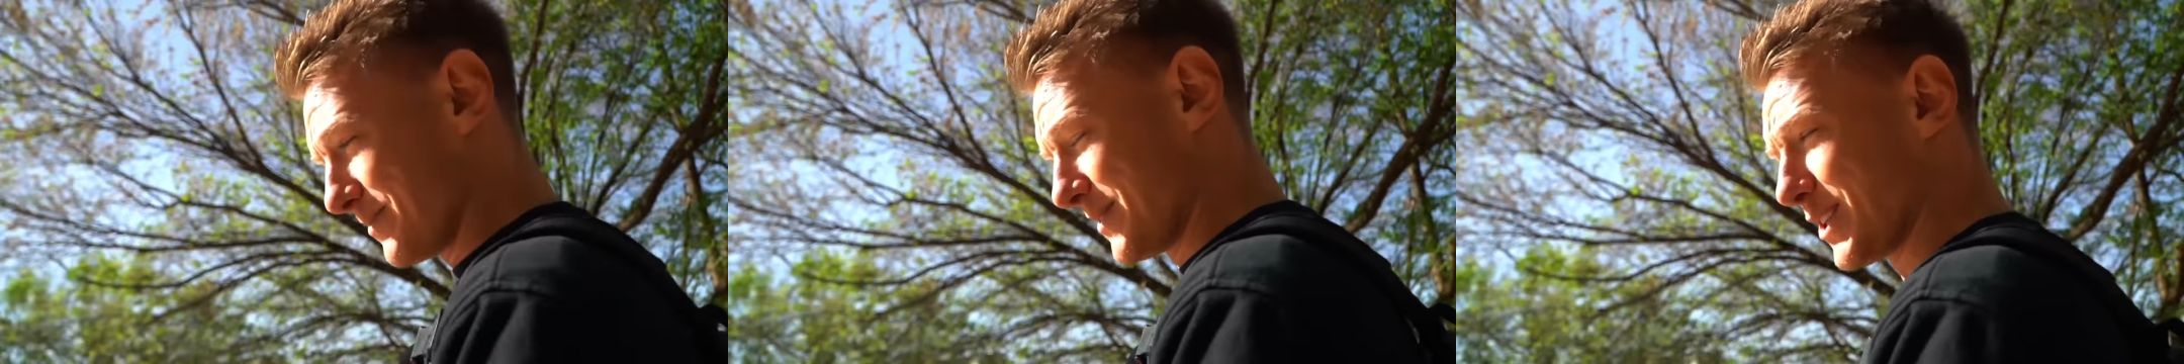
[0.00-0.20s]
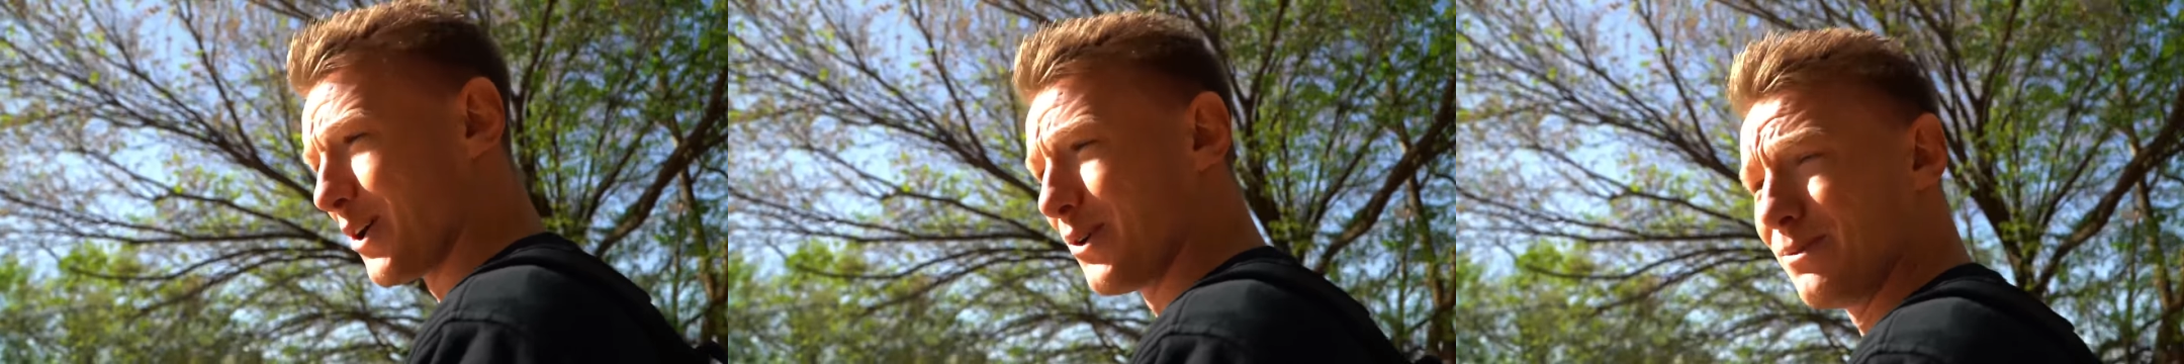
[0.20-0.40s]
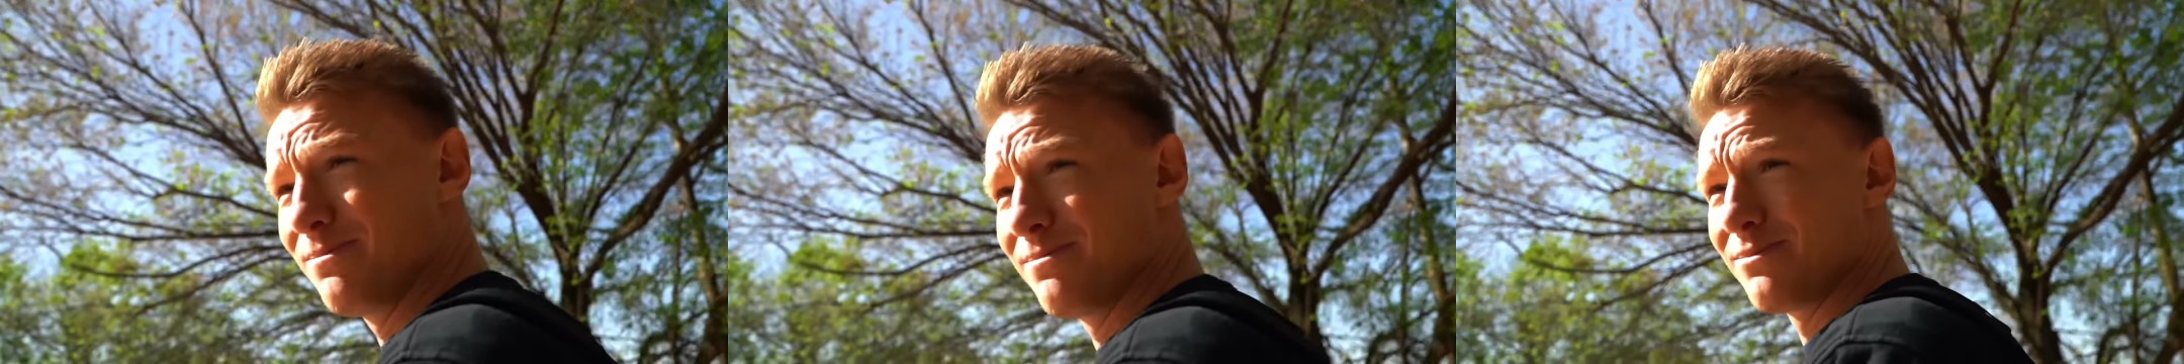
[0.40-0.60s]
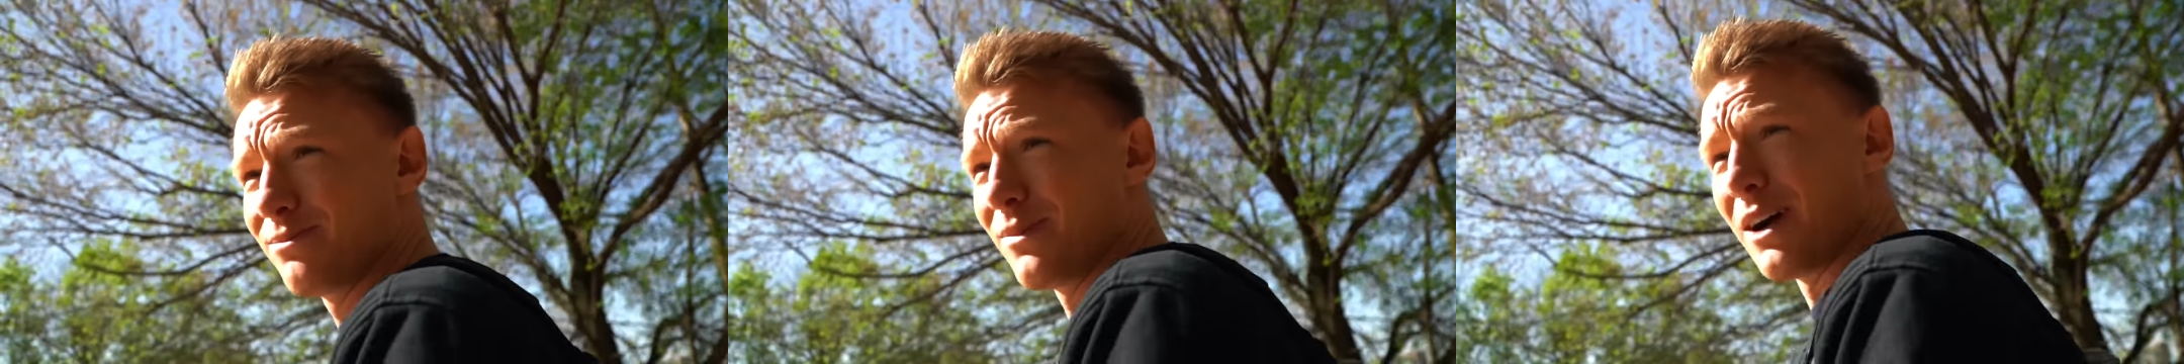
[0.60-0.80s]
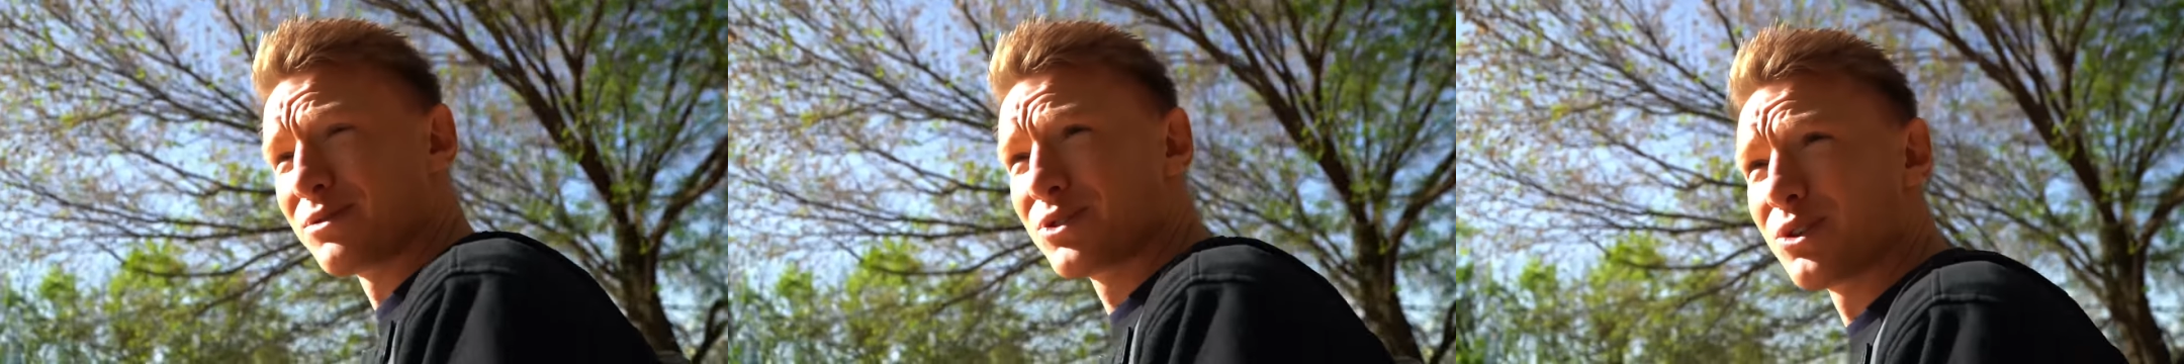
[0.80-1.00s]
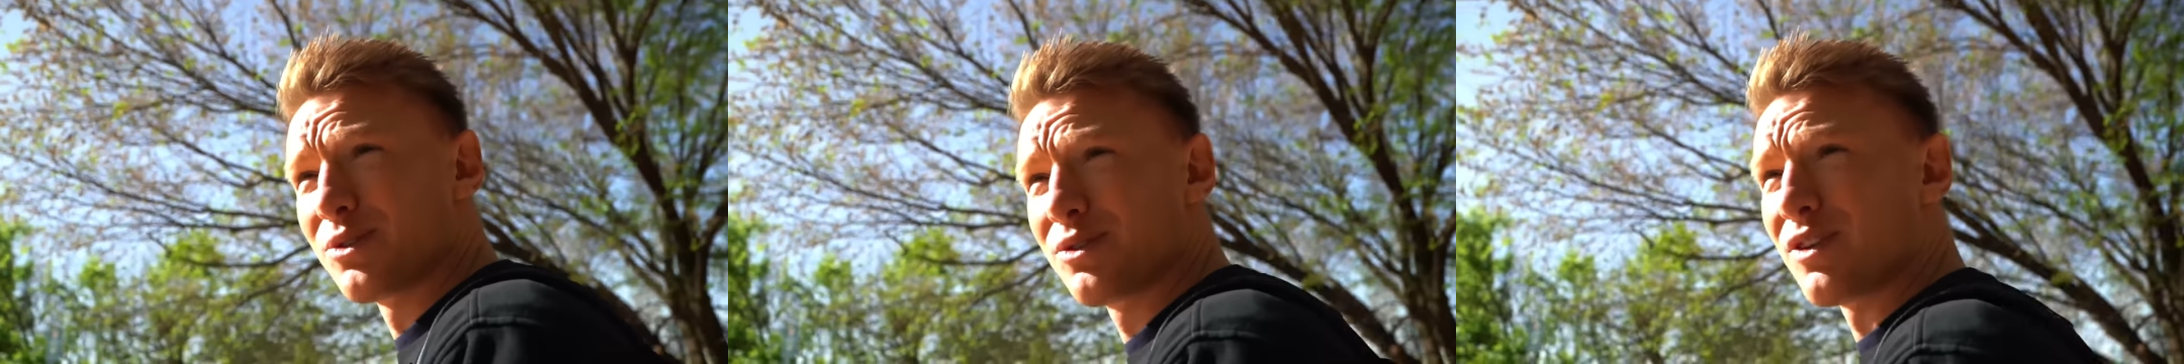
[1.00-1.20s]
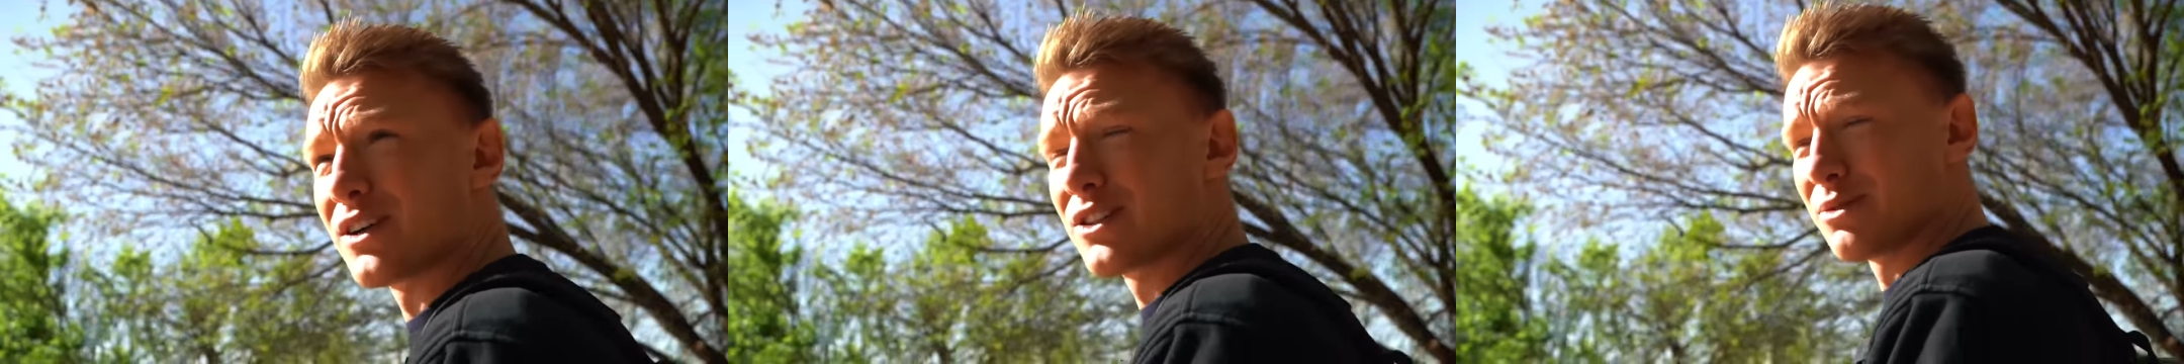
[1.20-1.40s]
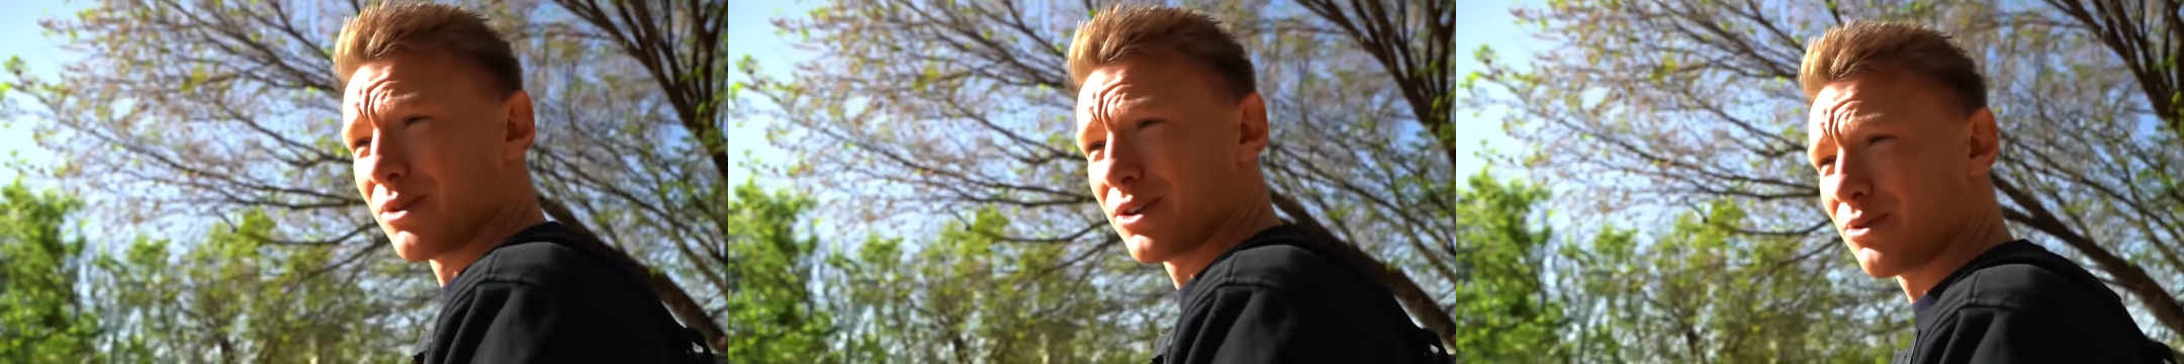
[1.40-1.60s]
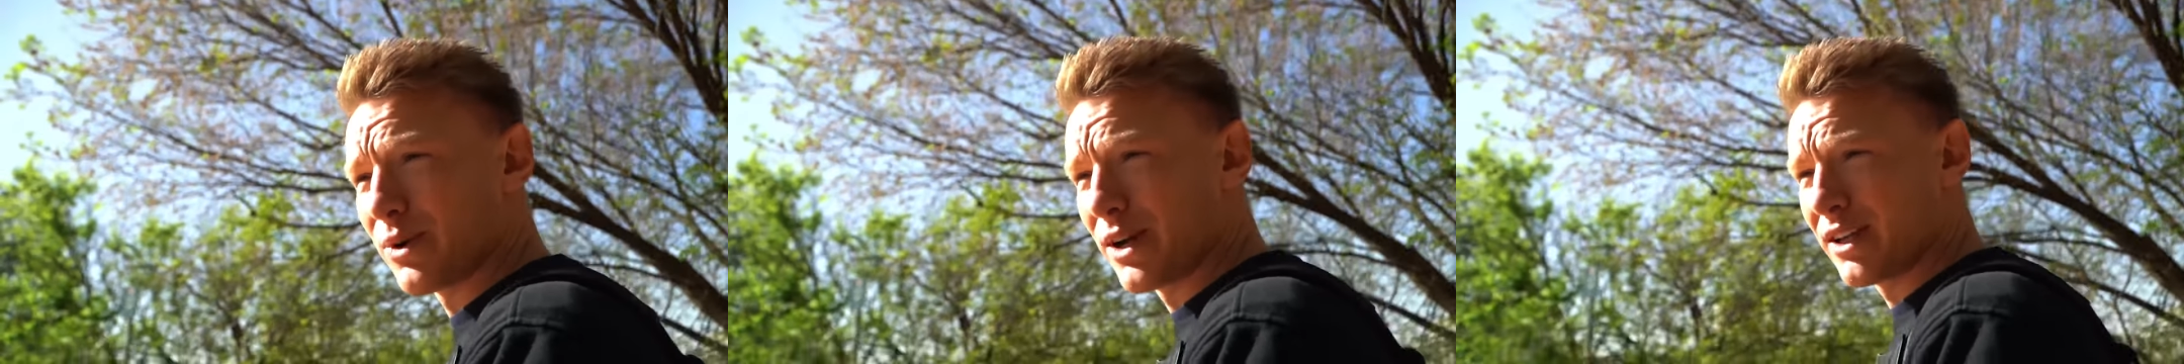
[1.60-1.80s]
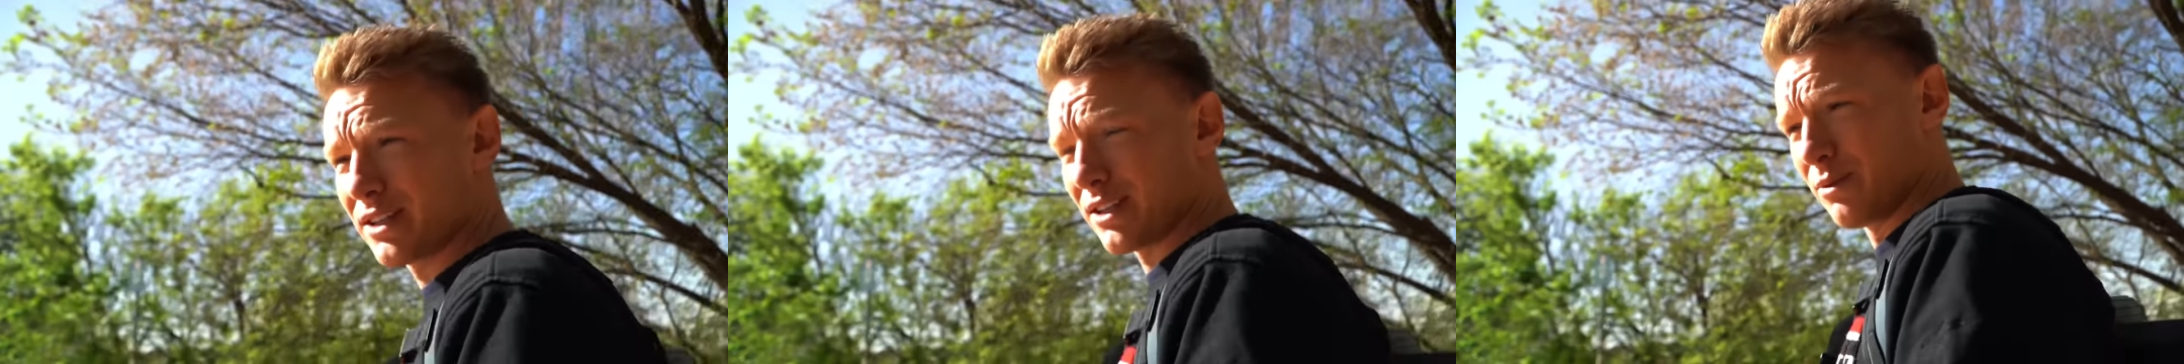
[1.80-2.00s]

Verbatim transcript: So I'm sure we'll find some other weird